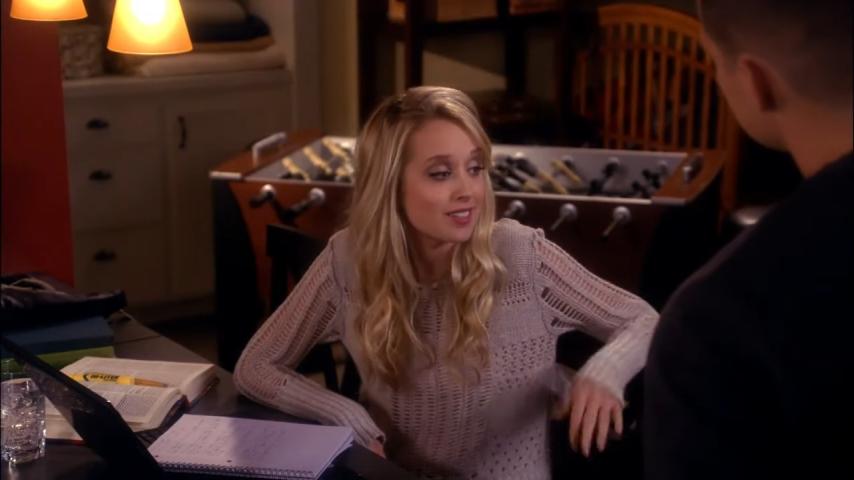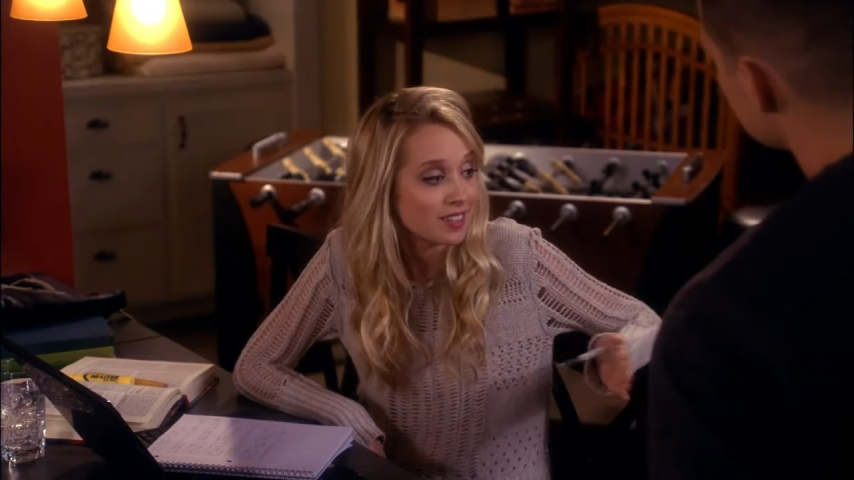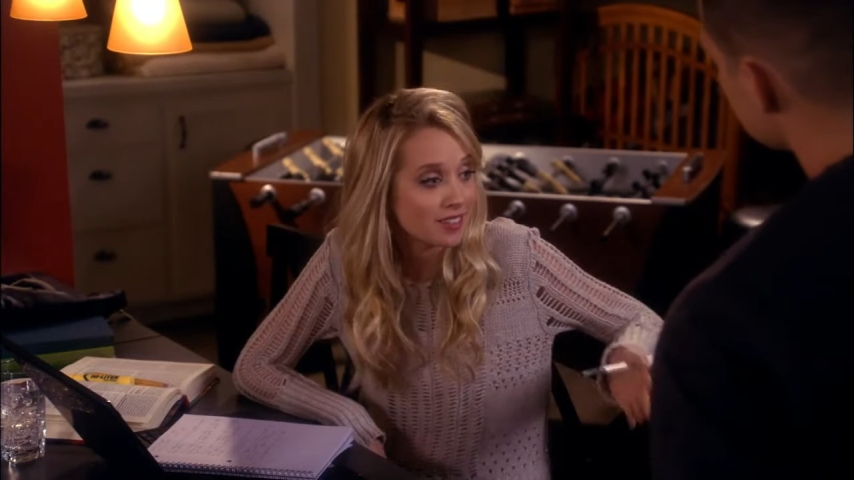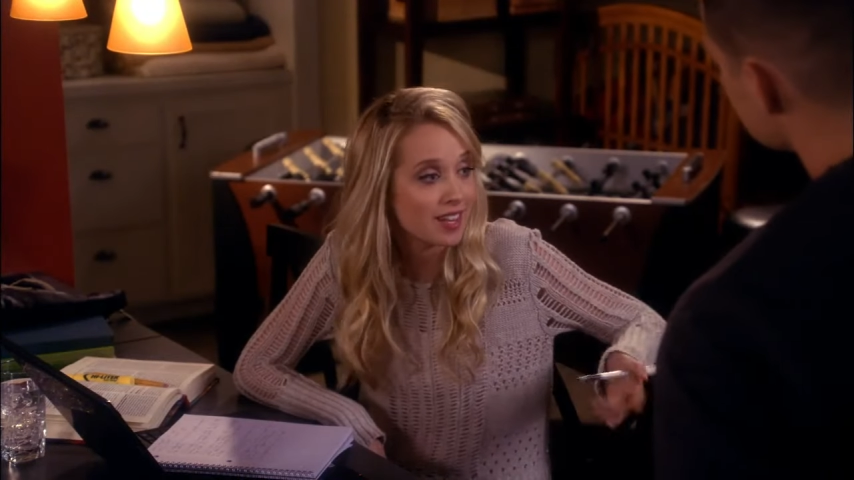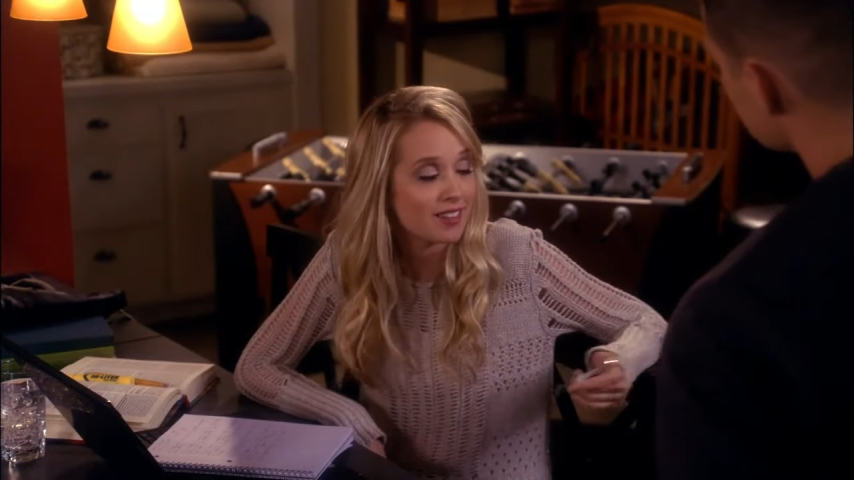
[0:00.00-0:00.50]
and
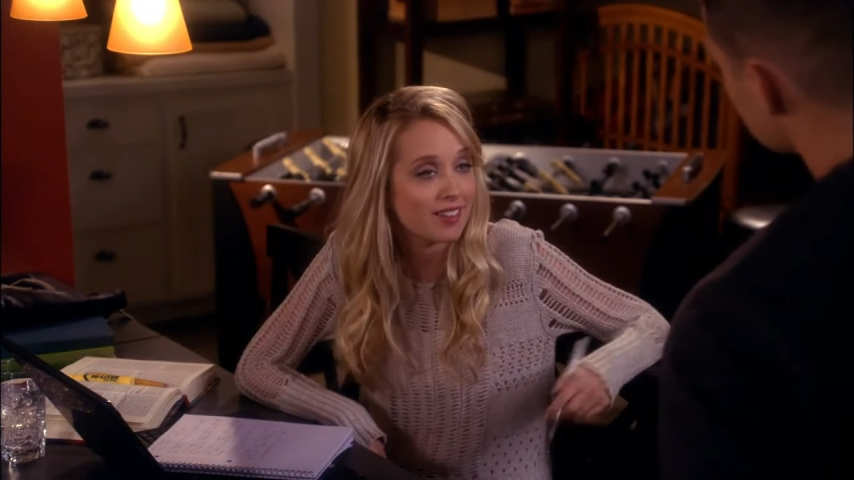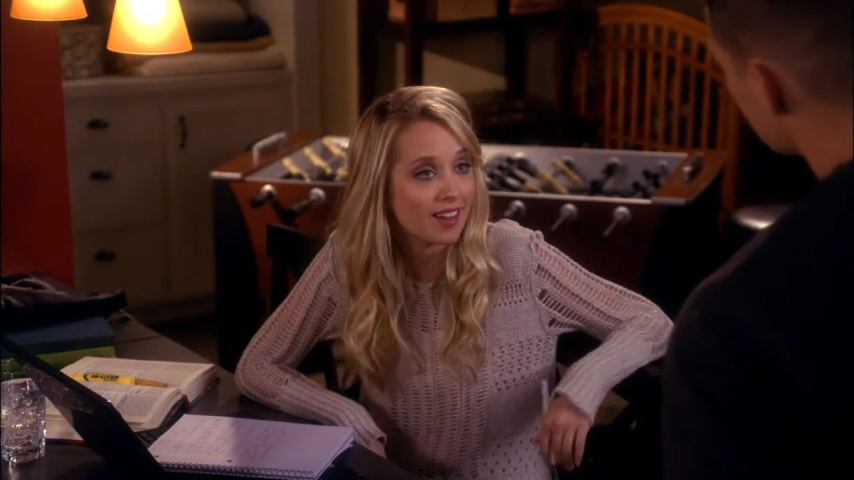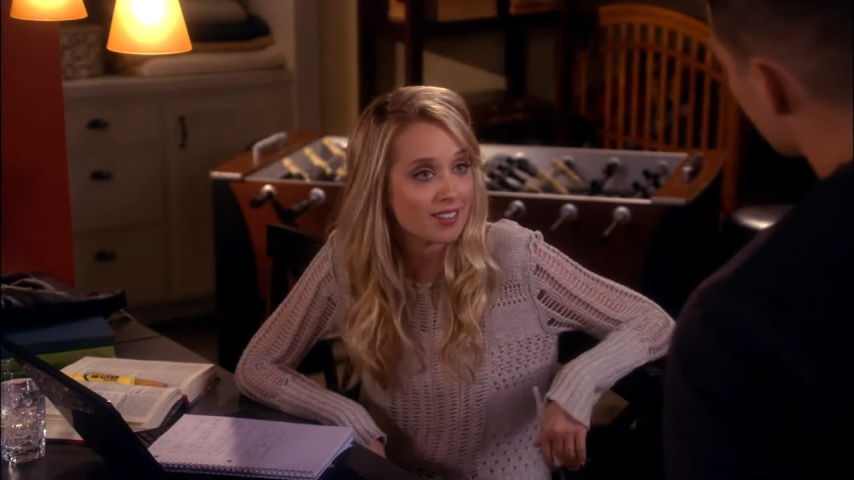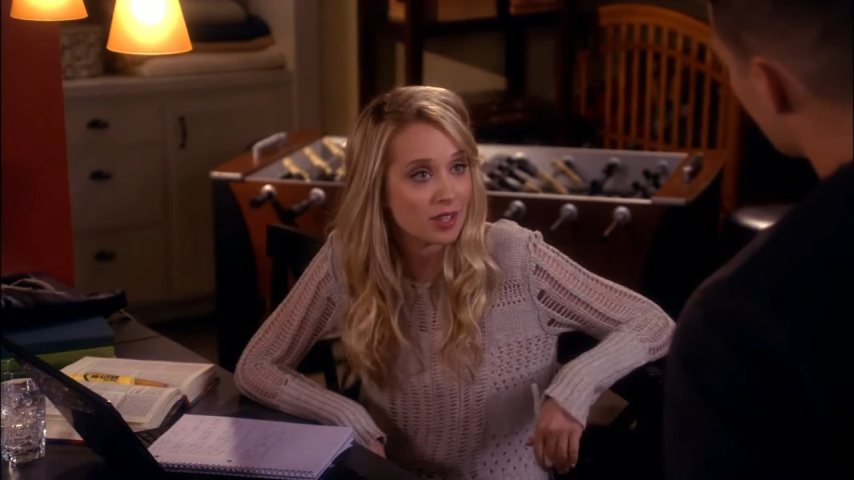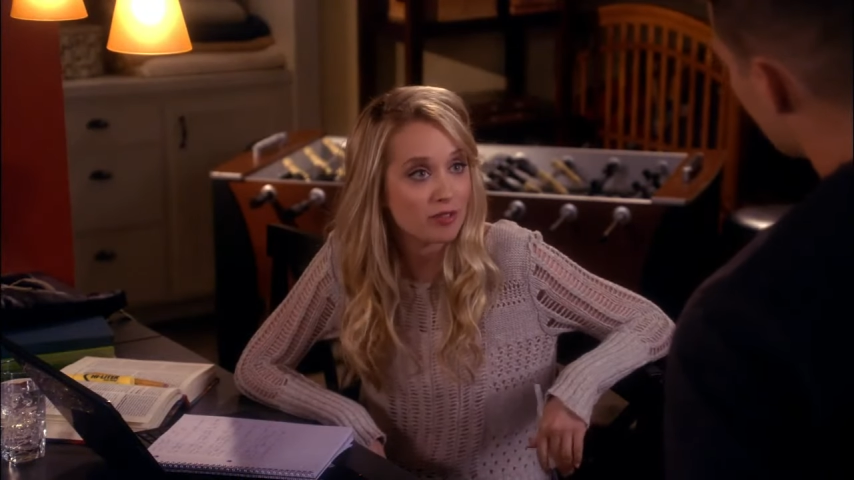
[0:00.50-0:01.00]
he'll take the
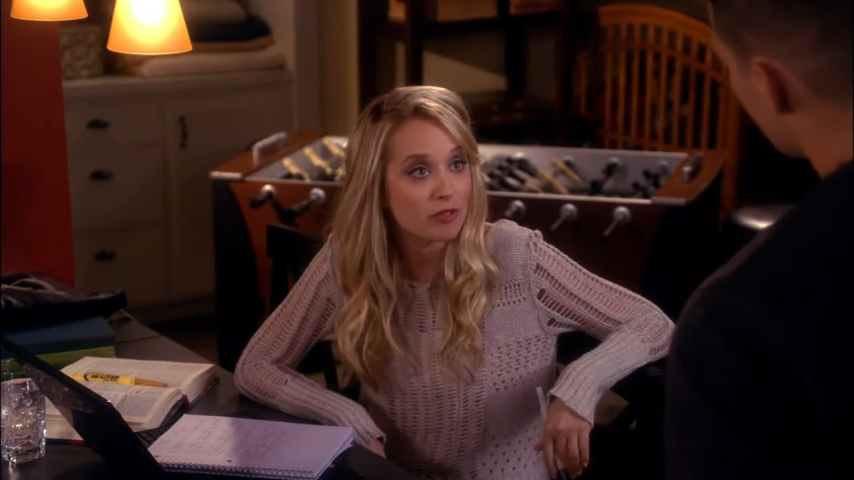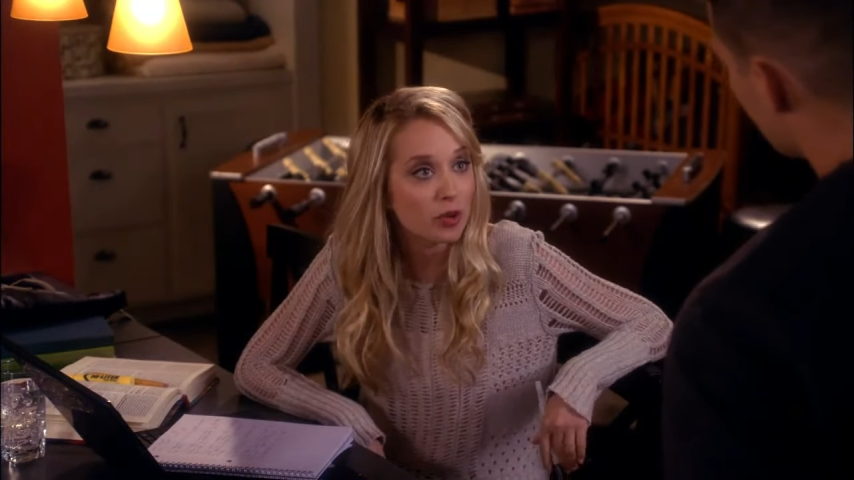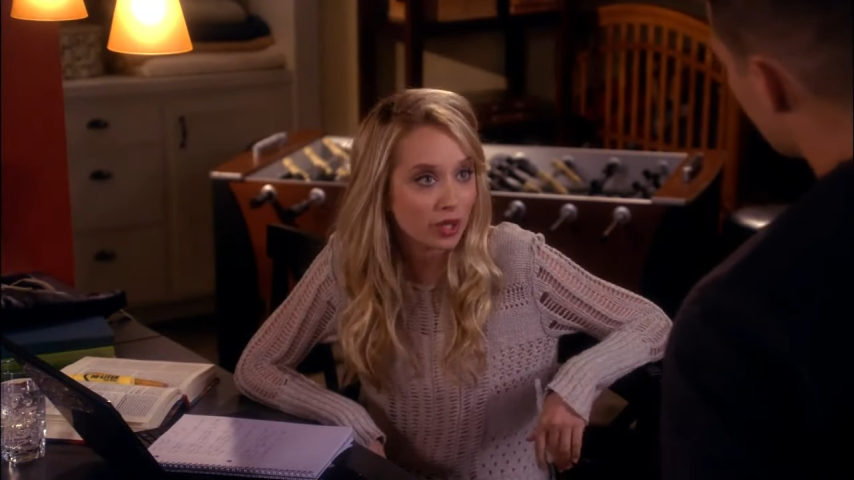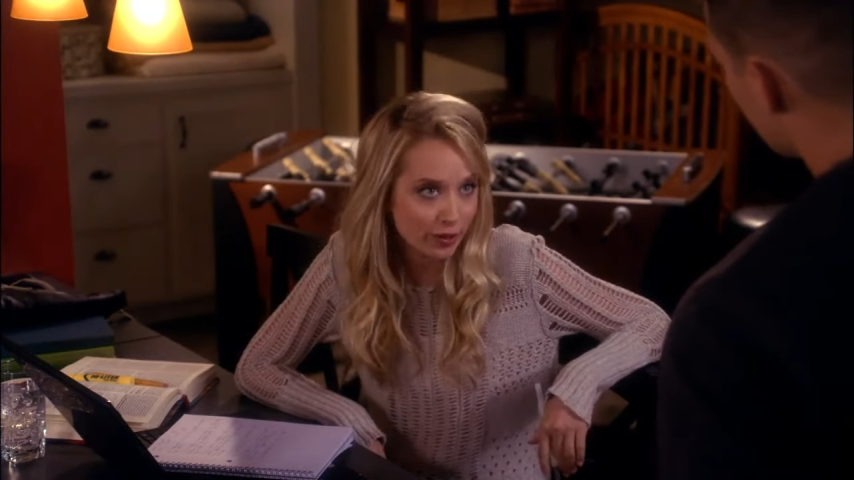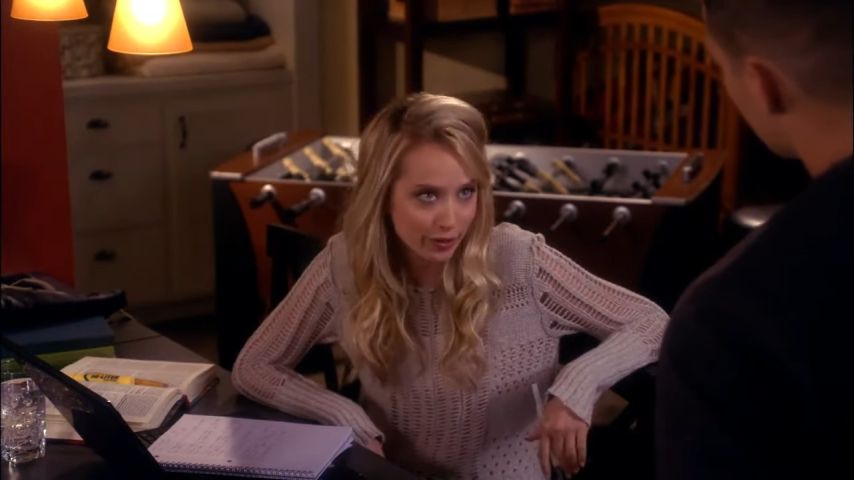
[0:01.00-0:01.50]
cast off for